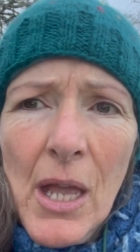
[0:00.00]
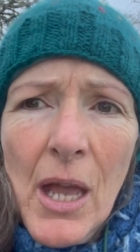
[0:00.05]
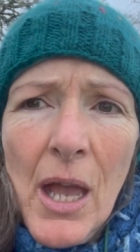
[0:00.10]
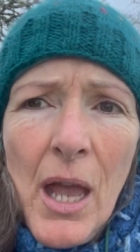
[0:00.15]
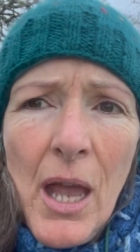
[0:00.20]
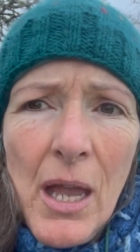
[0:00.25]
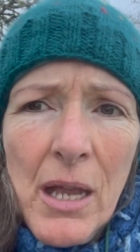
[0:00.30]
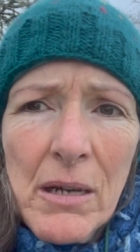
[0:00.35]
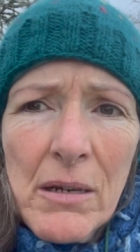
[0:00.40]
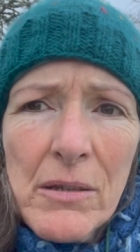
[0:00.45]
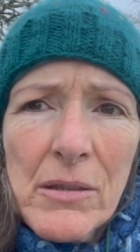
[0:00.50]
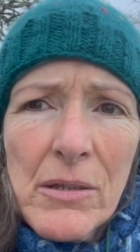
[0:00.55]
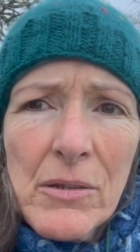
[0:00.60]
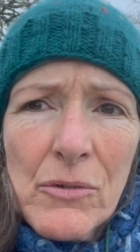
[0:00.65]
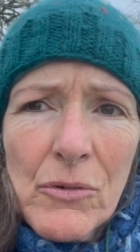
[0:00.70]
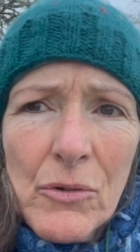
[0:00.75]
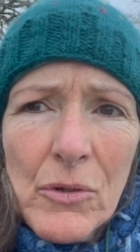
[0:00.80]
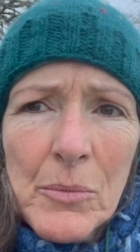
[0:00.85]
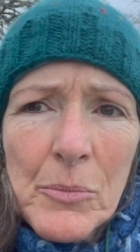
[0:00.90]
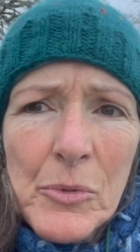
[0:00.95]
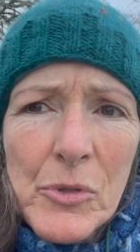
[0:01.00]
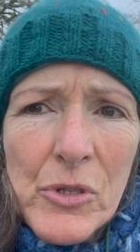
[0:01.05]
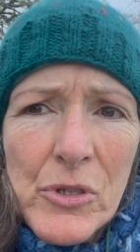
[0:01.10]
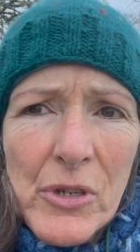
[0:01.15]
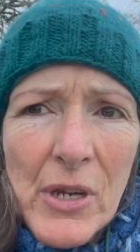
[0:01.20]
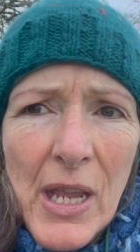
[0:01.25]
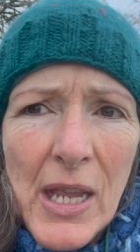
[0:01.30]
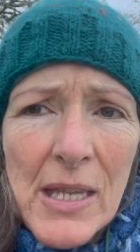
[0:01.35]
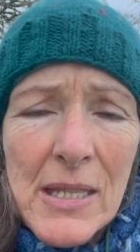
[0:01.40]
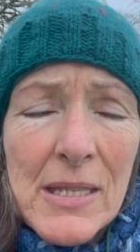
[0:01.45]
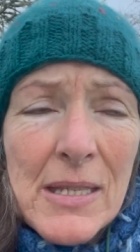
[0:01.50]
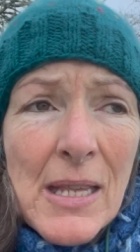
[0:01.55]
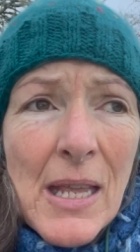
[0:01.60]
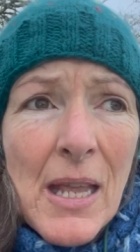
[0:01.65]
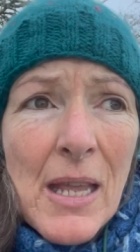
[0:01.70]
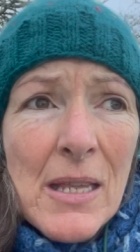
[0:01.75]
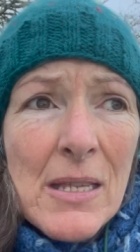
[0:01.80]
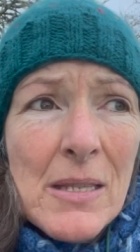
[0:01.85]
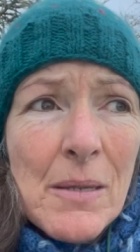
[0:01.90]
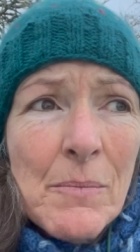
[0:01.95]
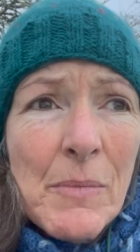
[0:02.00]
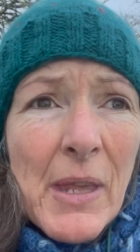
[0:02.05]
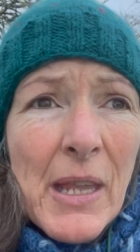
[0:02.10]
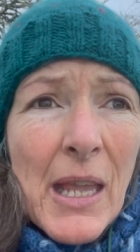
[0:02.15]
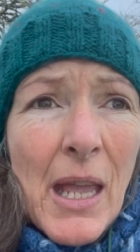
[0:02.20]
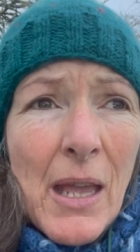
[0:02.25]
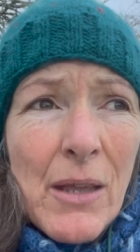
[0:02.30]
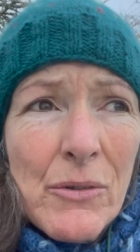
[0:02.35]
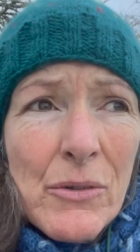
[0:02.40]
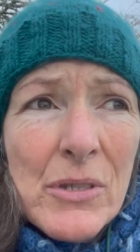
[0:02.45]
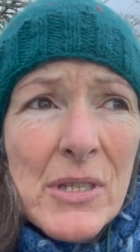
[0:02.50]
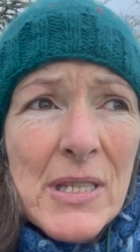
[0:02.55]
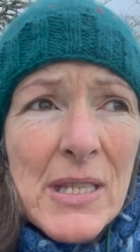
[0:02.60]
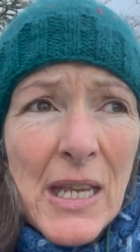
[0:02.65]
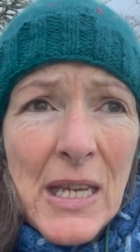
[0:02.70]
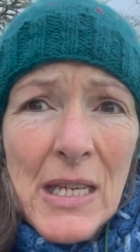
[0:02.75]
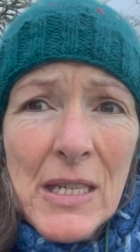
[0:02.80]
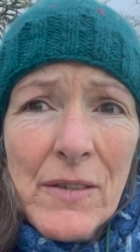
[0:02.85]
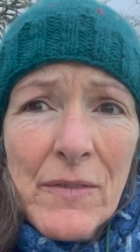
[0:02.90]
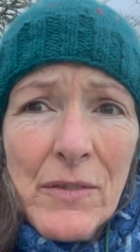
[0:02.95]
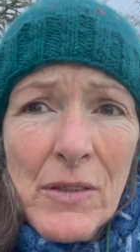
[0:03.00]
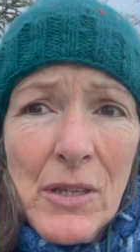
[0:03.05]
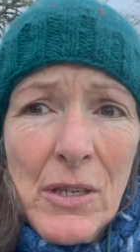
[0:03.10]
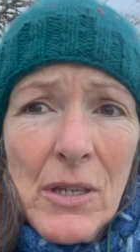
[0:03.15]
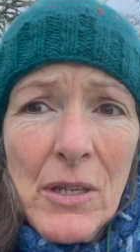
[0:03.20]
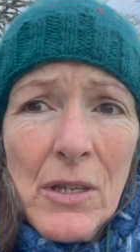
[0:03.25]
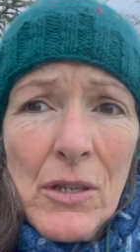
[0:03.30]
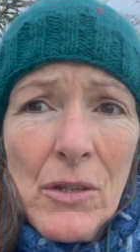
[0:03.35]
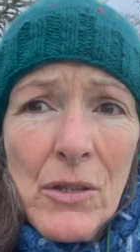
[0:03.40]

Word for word: higher than normal stress, something outside of the,